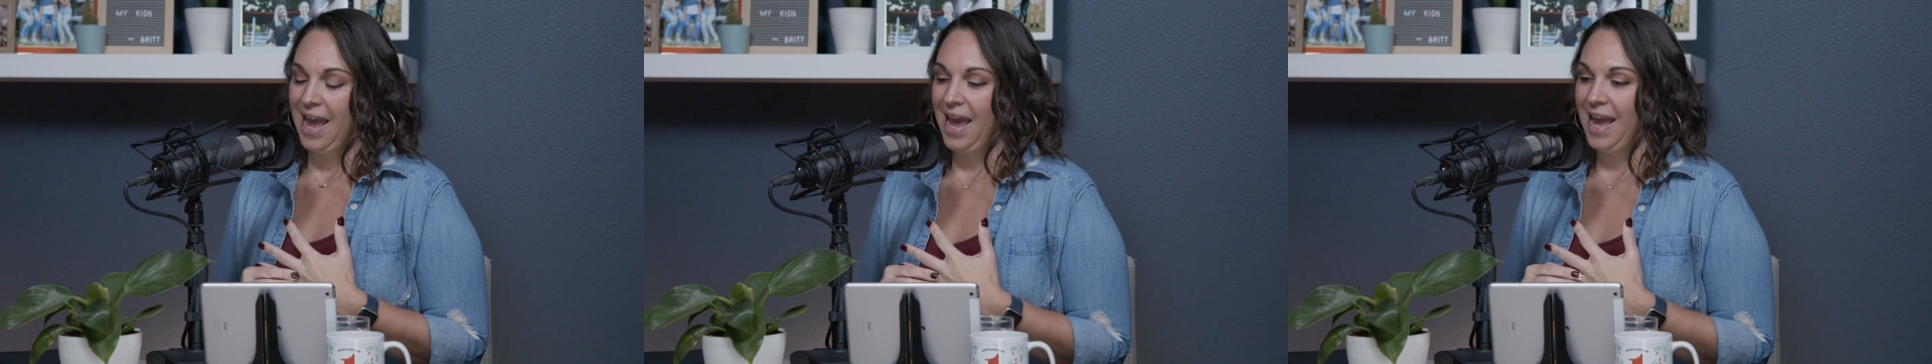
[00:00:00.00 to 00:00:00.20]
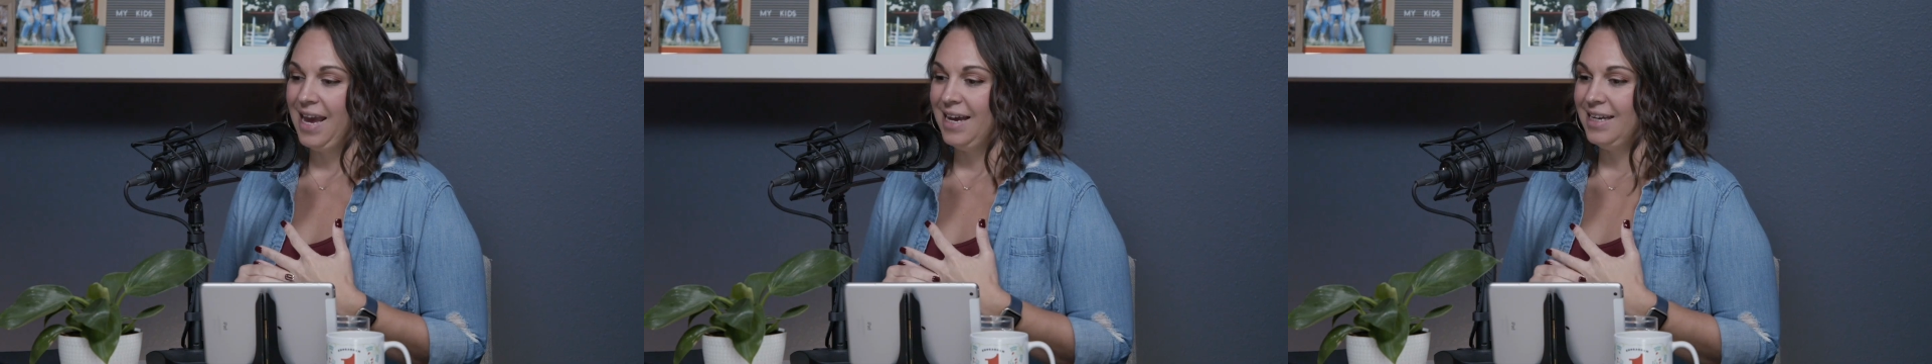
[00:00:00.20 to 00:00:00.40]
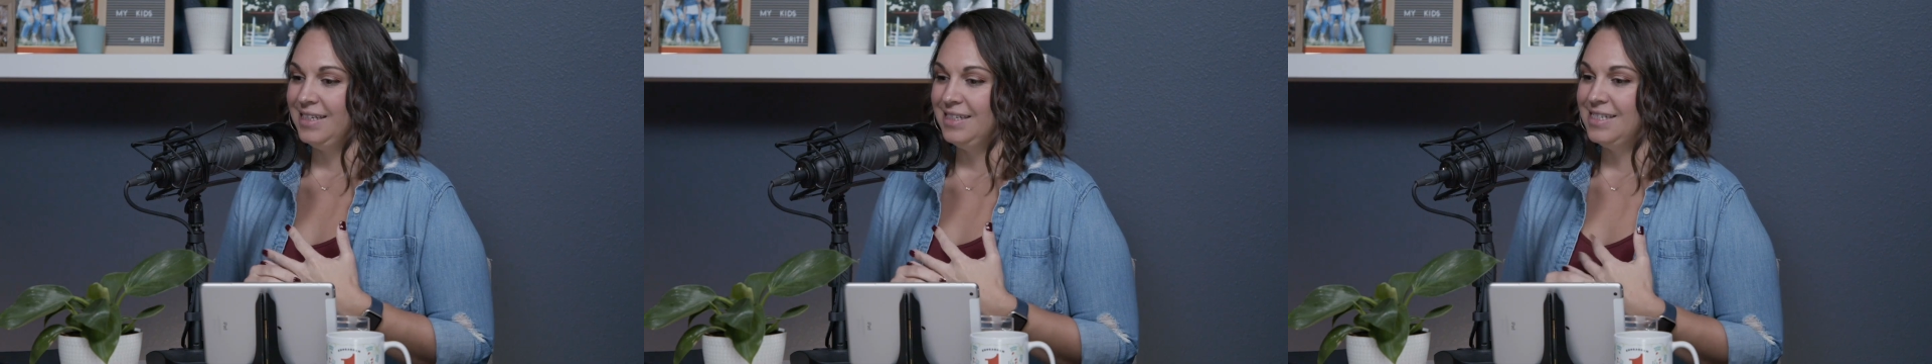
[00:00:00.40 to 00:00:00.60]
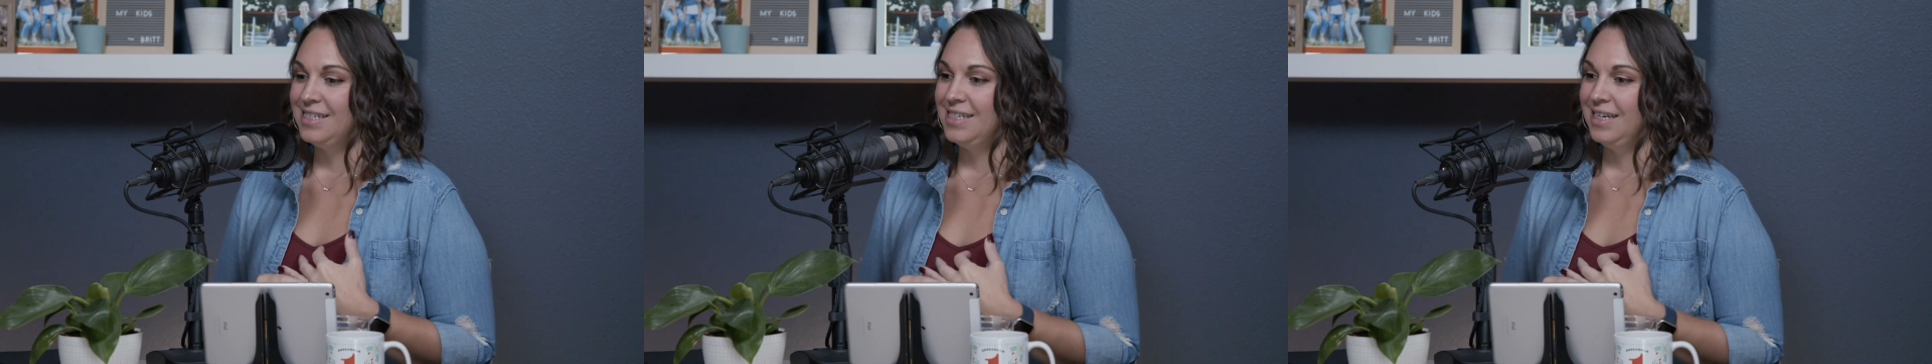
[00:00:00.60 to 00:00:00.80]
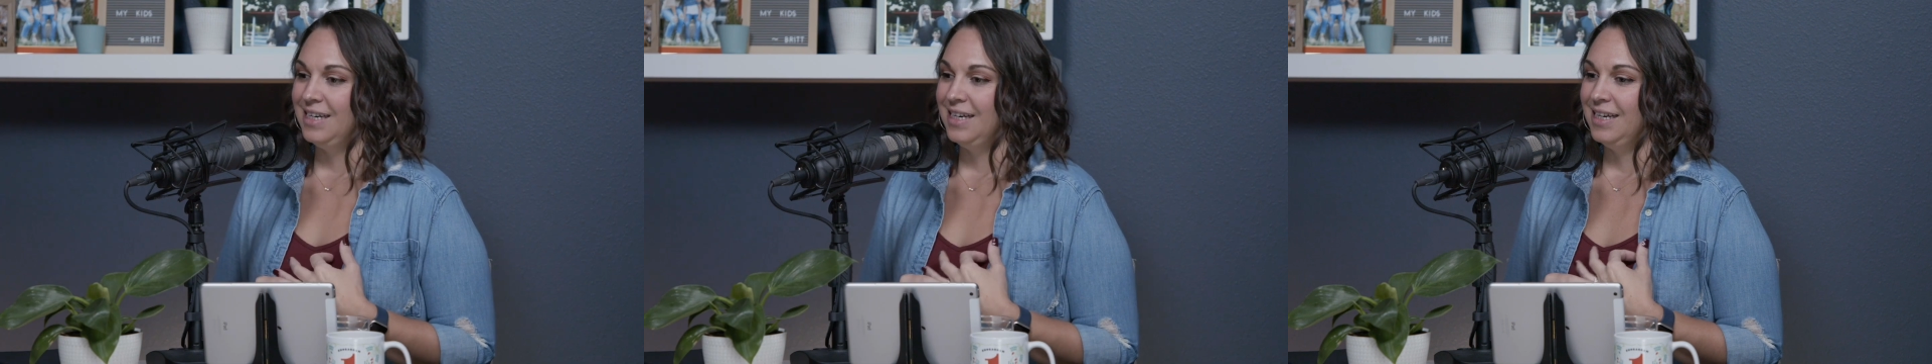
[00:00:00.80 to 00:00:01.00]

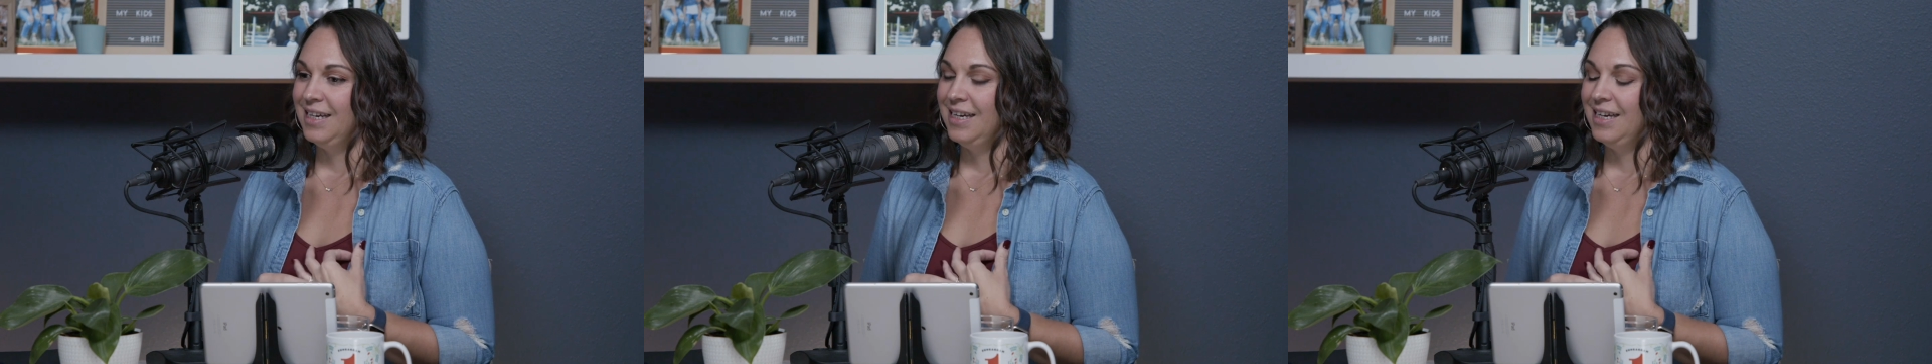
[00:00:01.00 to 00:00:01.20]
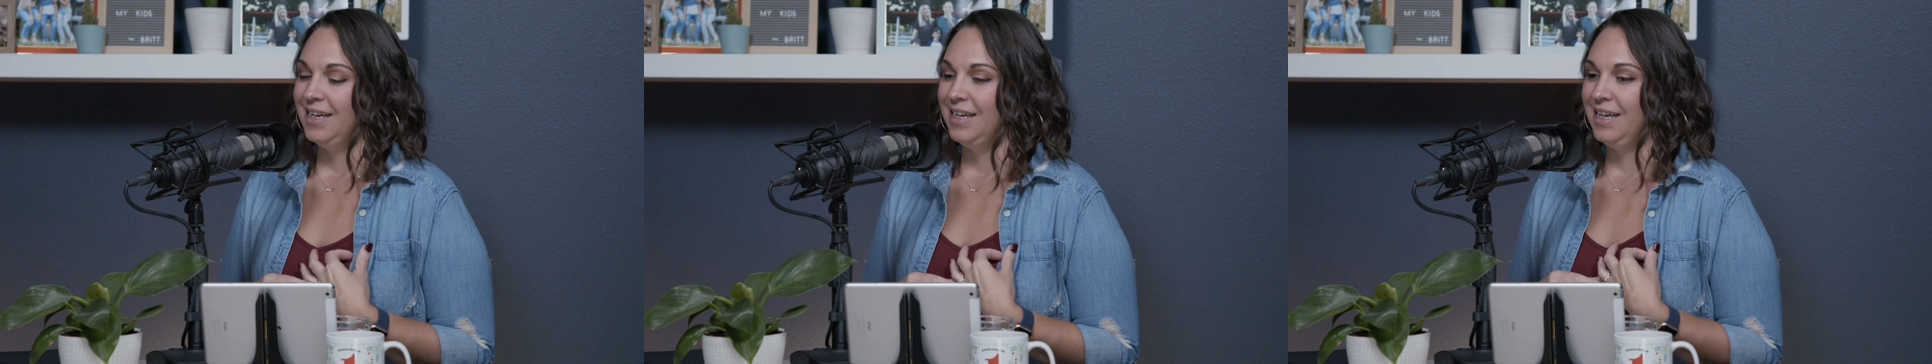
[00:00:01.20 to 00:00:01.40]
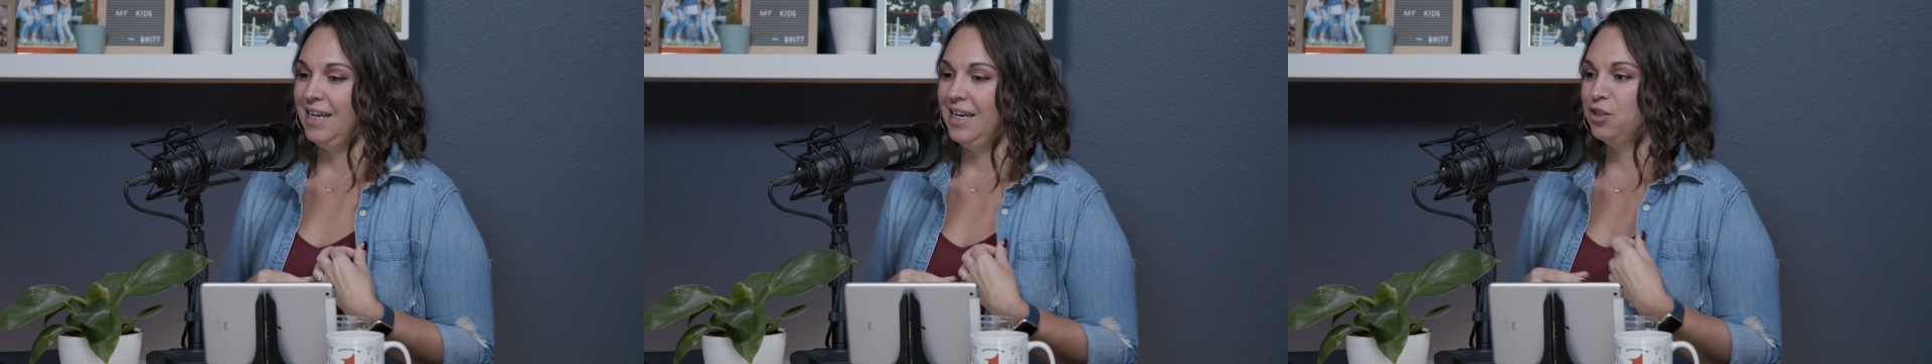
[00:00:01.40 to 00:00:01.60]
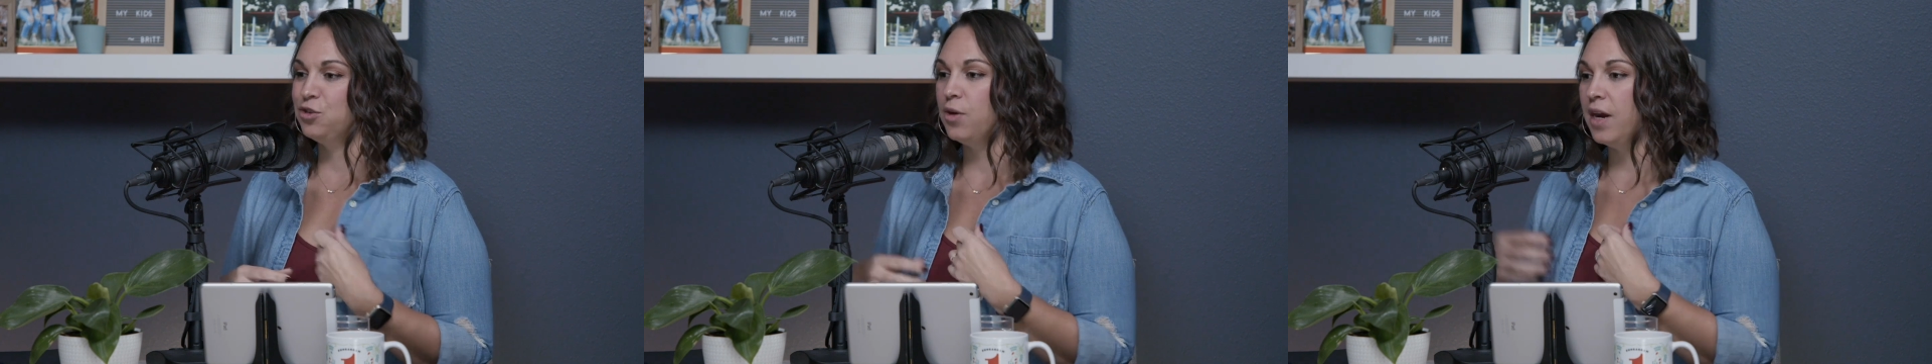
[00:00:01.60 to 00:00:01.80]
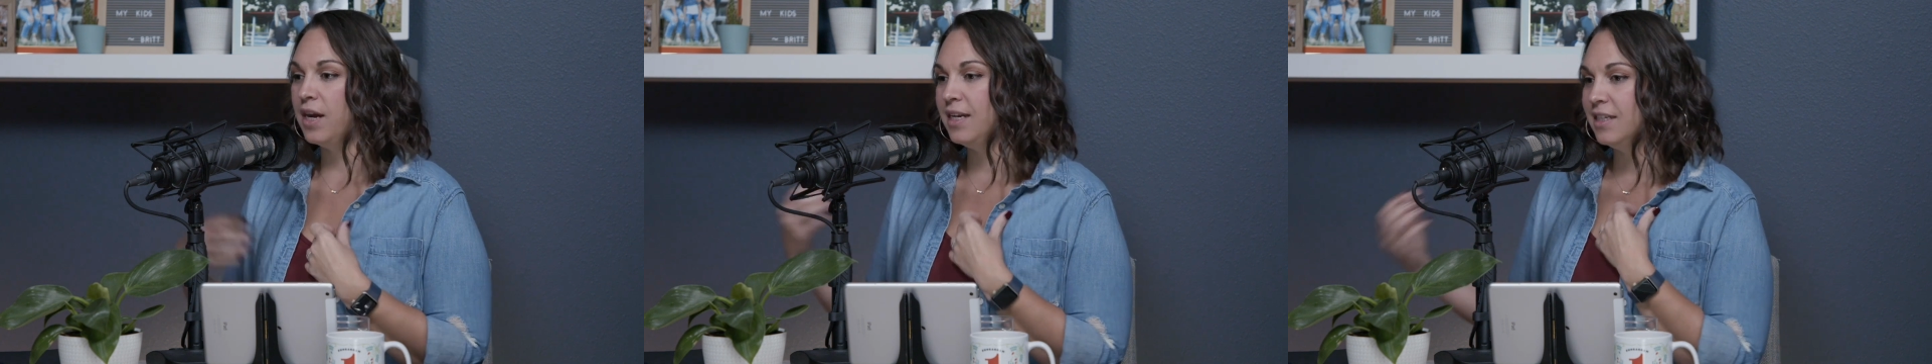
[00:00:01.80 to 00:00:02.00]
And
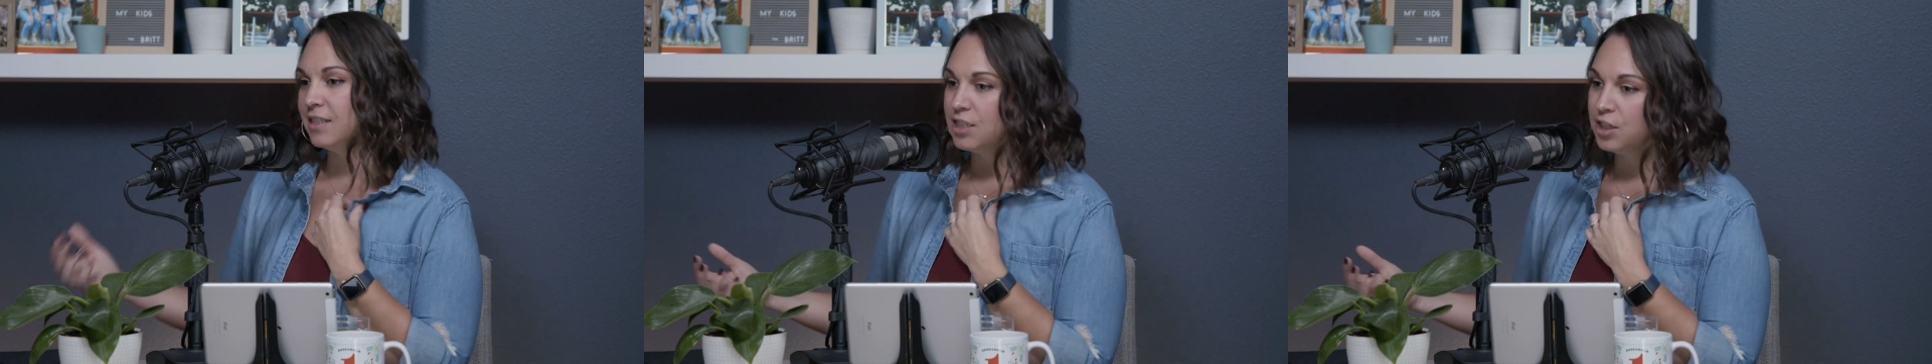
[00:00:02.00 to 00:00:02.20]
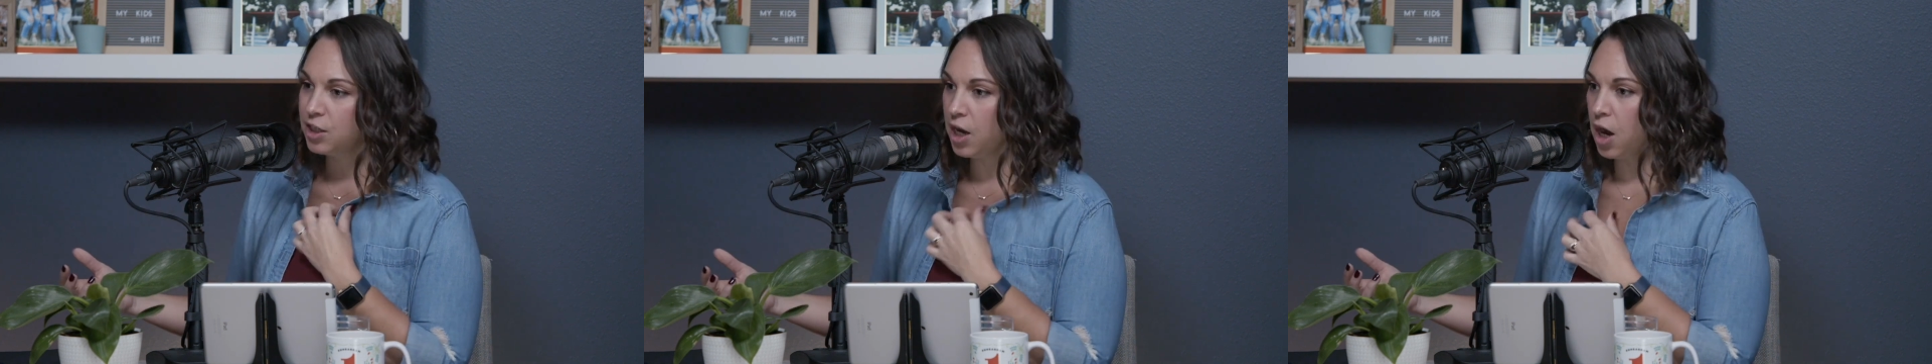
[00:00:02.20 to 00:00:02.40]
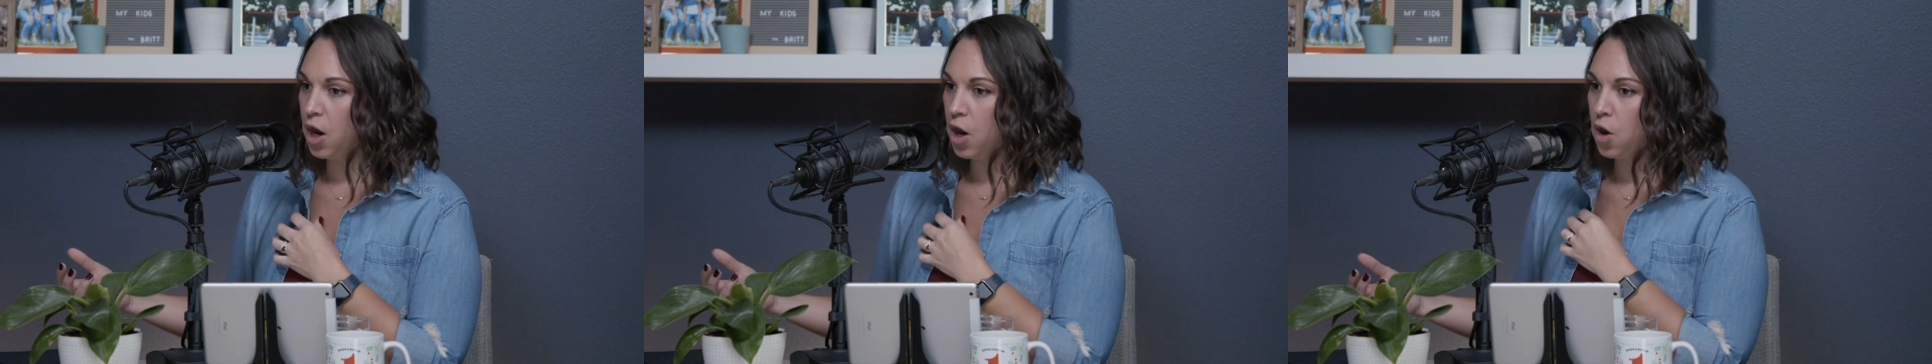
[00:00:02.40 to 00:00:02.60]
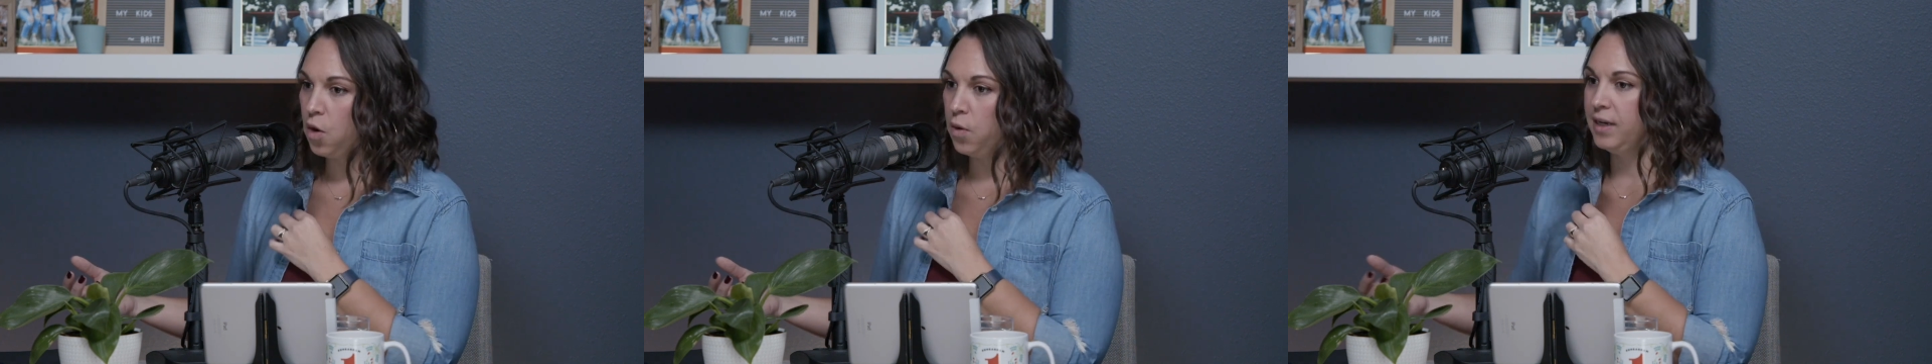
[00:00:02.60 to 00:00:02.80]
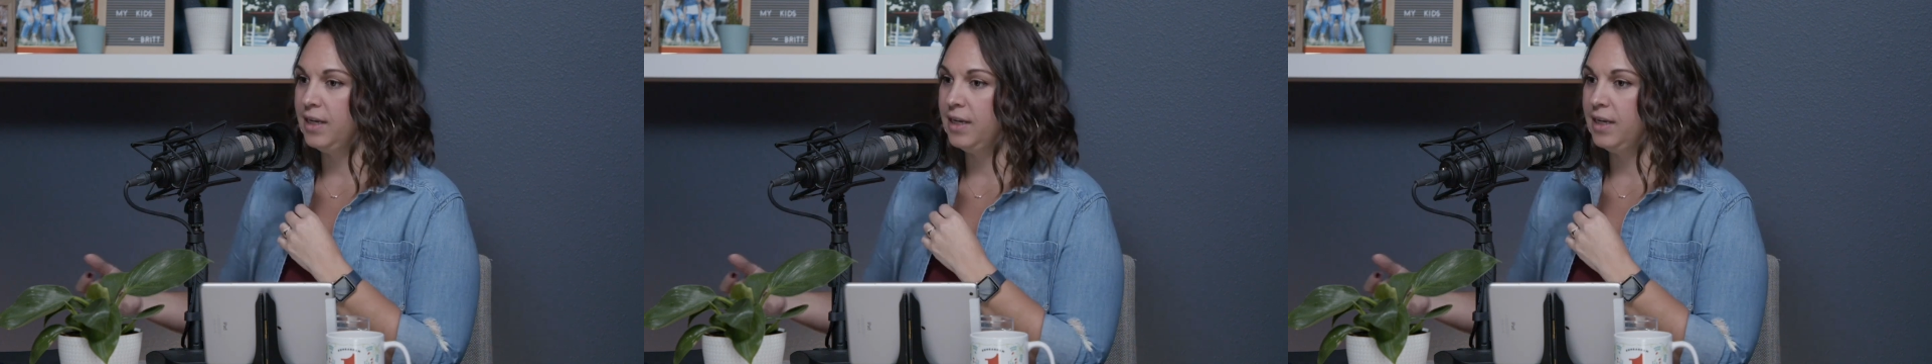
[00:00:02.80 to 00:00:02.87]
trying to go,